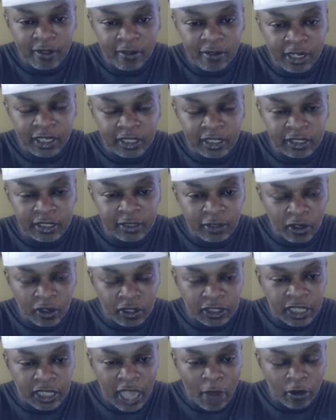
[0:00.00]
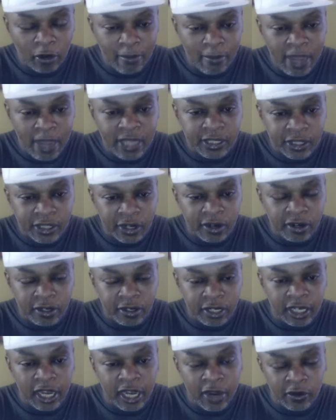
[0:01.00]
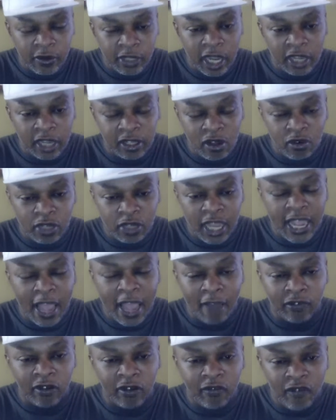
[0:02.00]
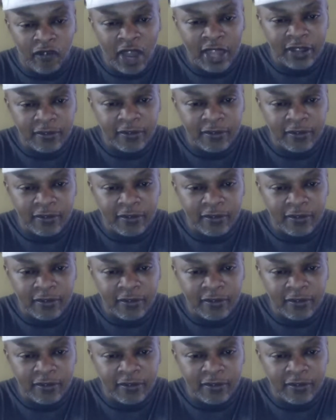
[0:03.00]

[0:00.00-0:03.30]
Because, you know what I'm saying, I want to make sure that everything's okay after the fight.